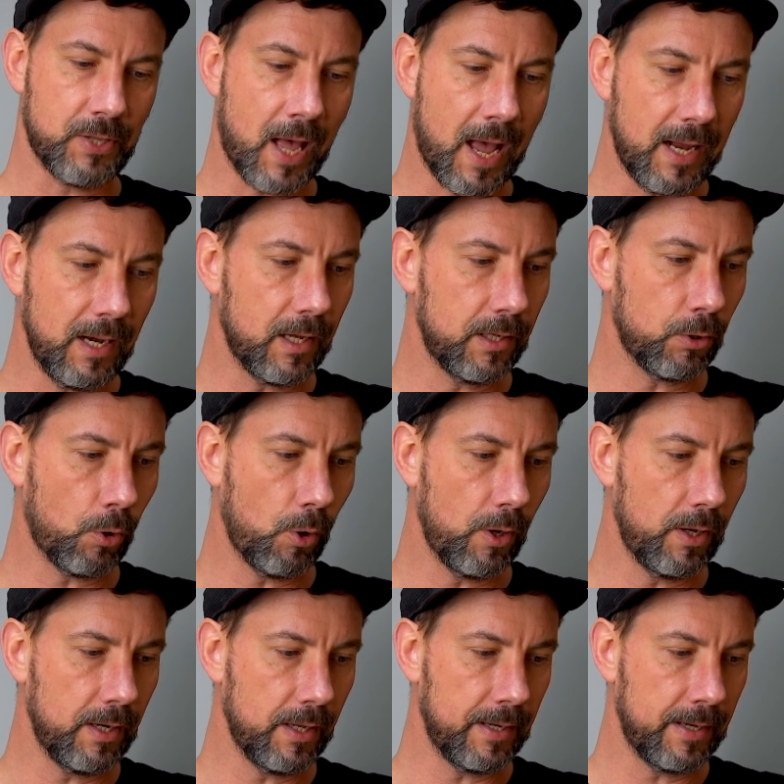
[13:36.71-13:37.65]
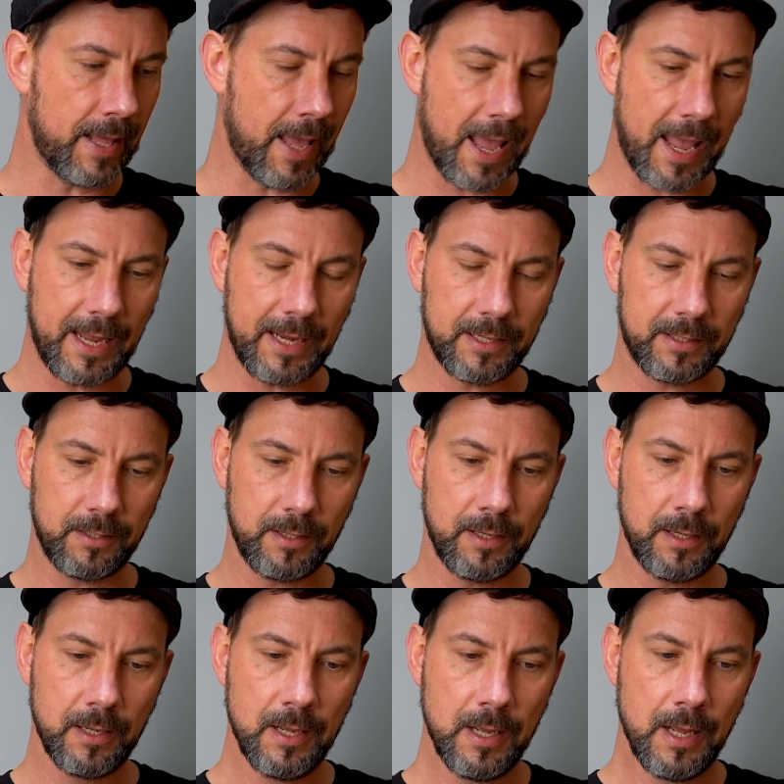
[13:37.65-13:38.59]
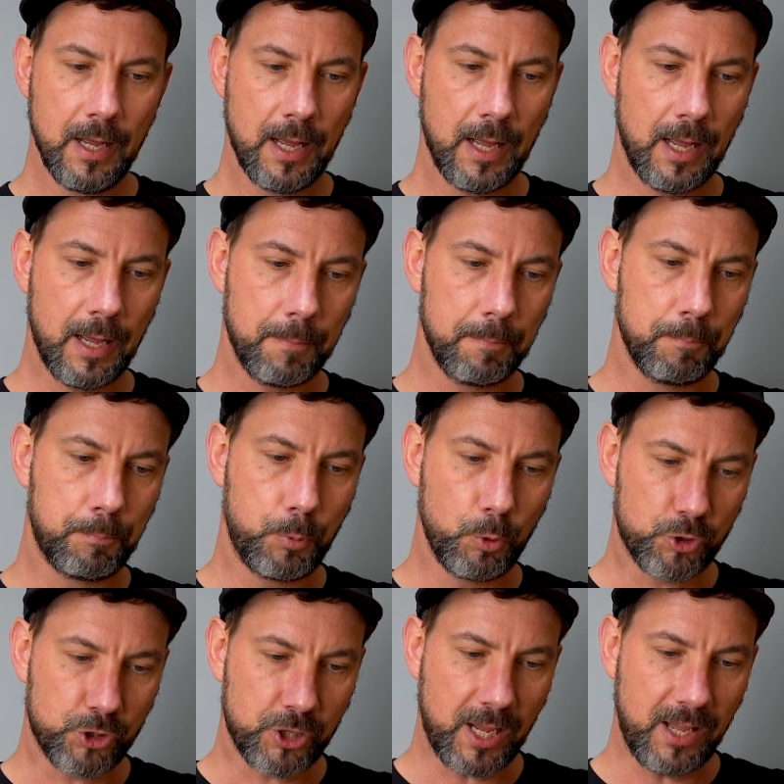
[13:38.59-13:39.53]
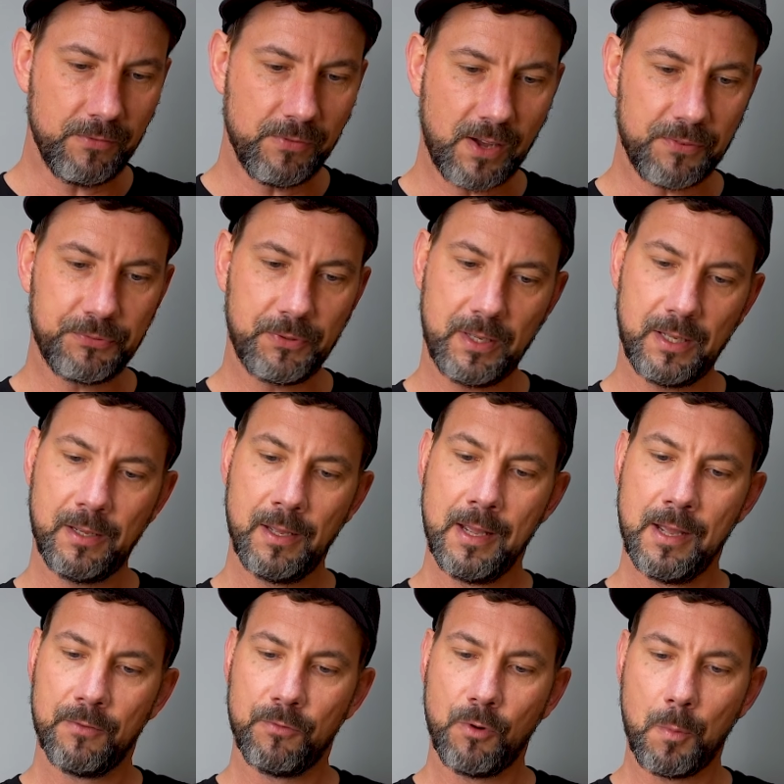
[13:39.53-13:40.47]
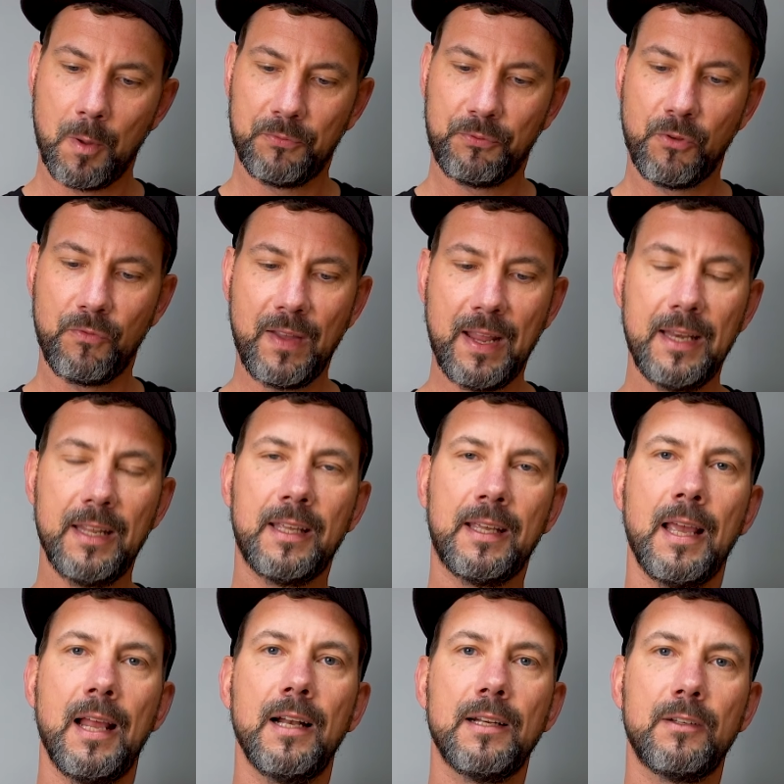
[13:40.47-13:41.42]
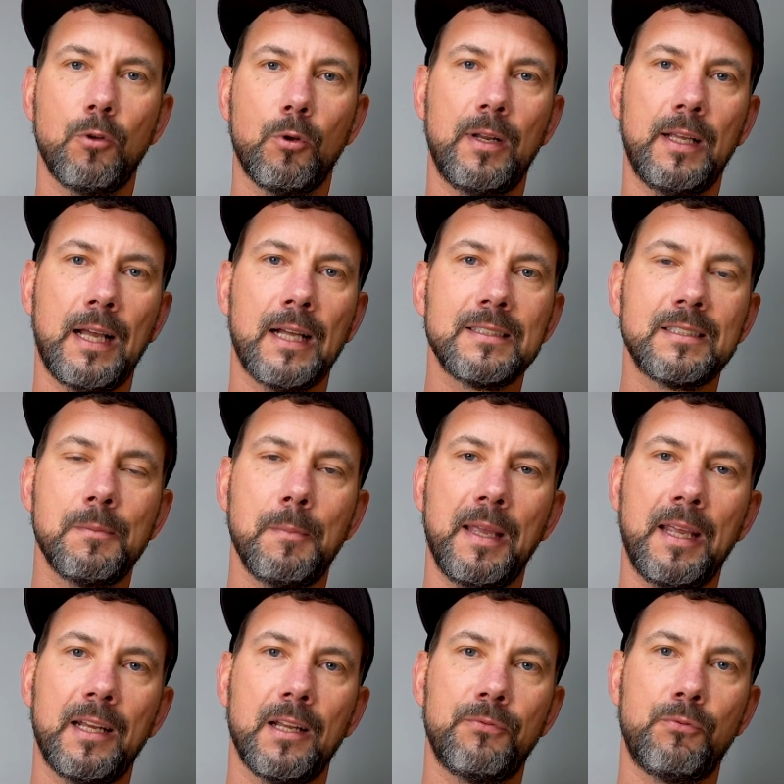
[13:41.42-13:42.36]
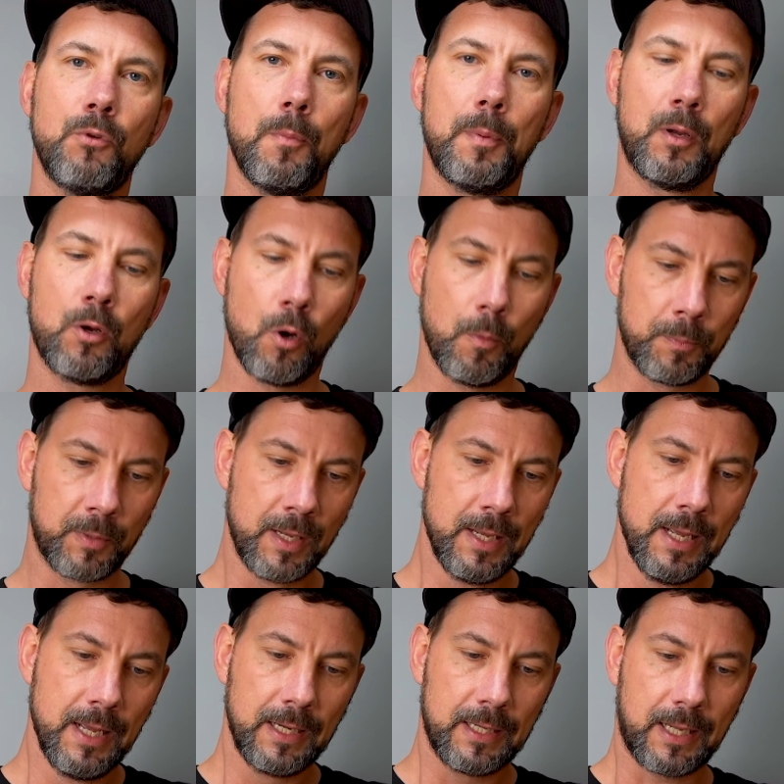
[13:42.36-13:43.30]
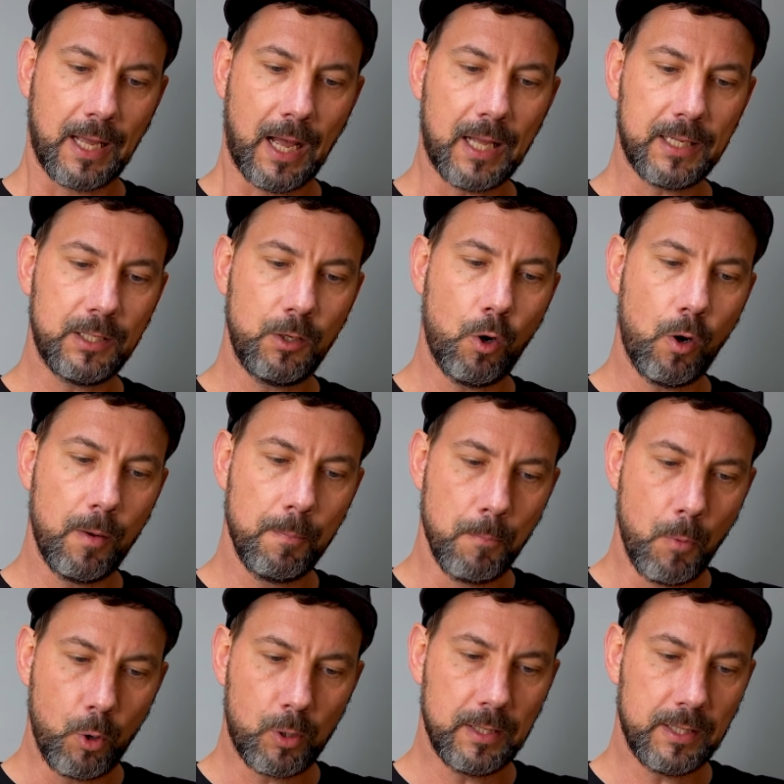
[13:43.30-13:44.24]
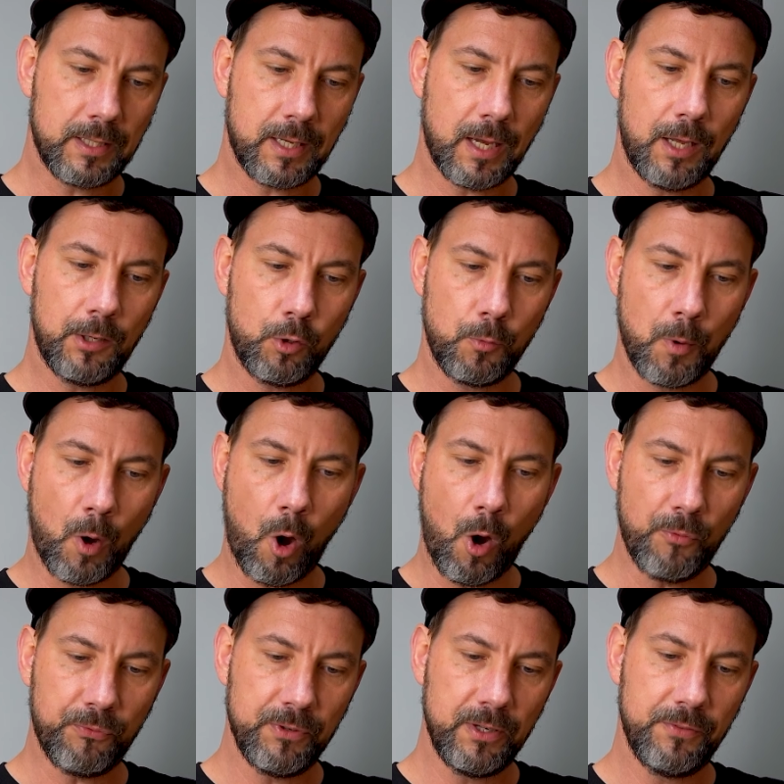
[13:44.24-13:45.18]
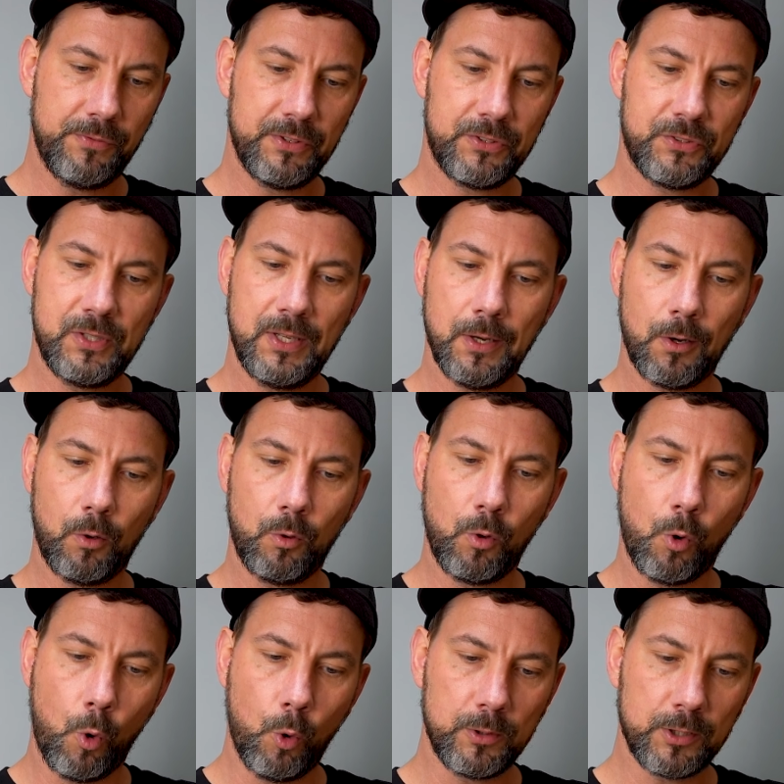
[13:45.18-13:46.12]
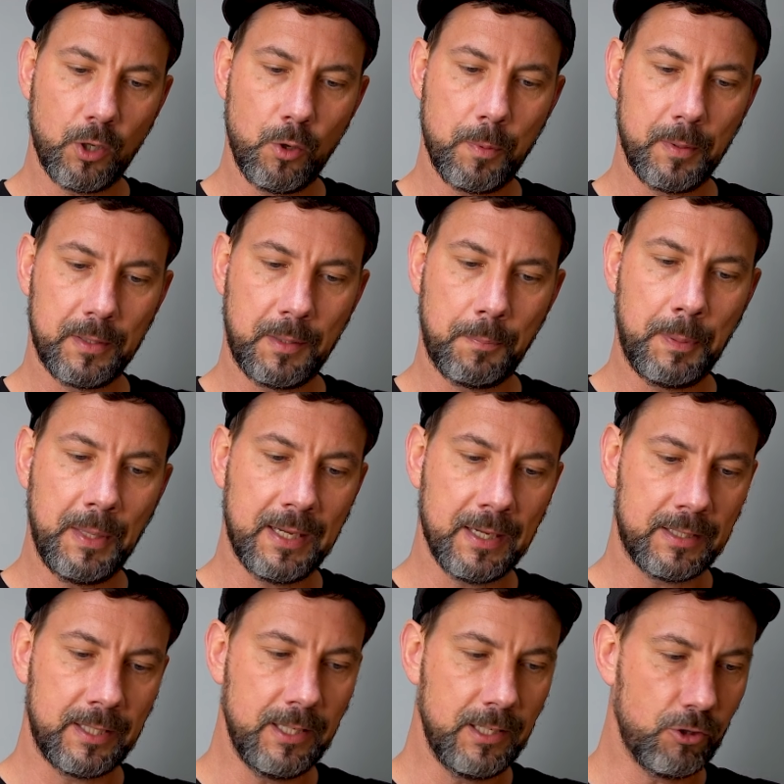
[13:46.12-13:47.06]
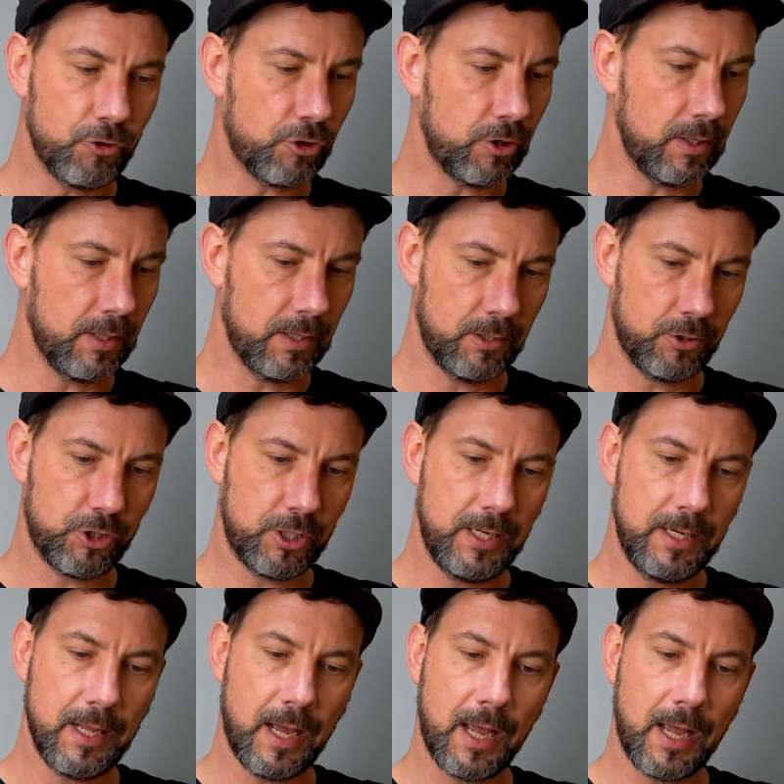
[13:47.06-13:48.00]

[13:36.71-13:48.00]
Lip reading: A true budget gun where you get a lot for your bucks. The possibility to shoot iron sights or mount a sight or lens is super nice.